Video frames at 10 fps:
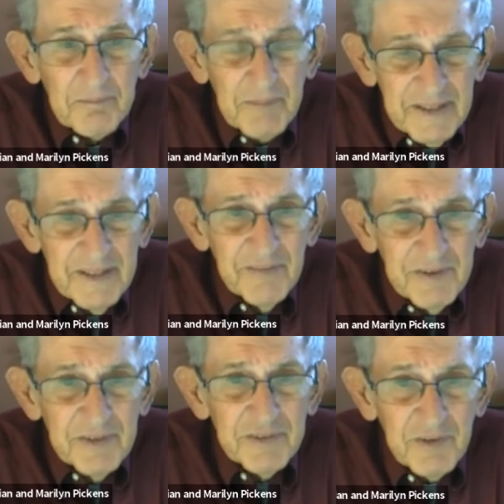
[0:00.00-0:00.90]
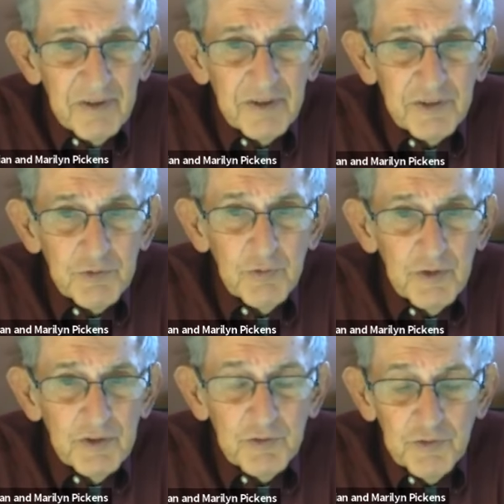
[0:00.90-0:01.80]
individually is
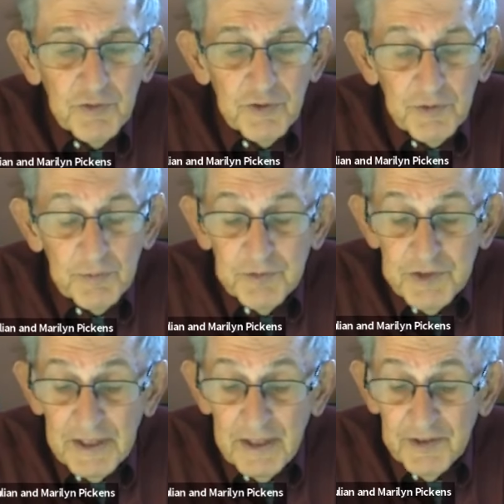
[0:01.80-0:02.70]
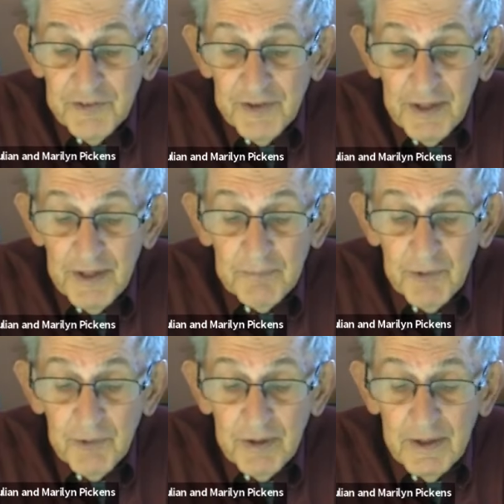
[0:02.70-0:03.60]
the challenge that I'm
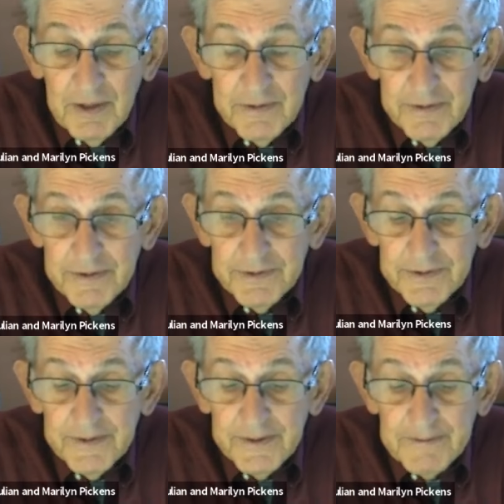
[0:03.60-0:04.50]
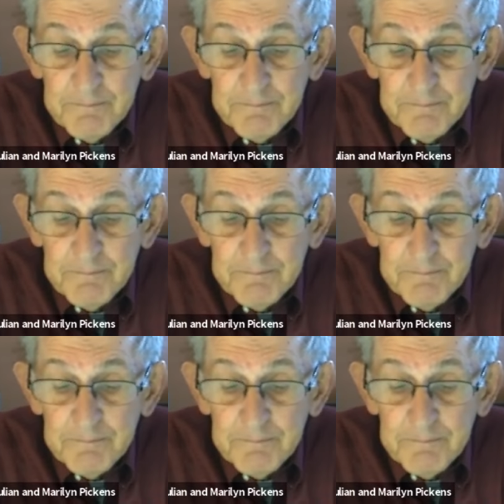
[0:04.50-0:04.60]
throwing out here today.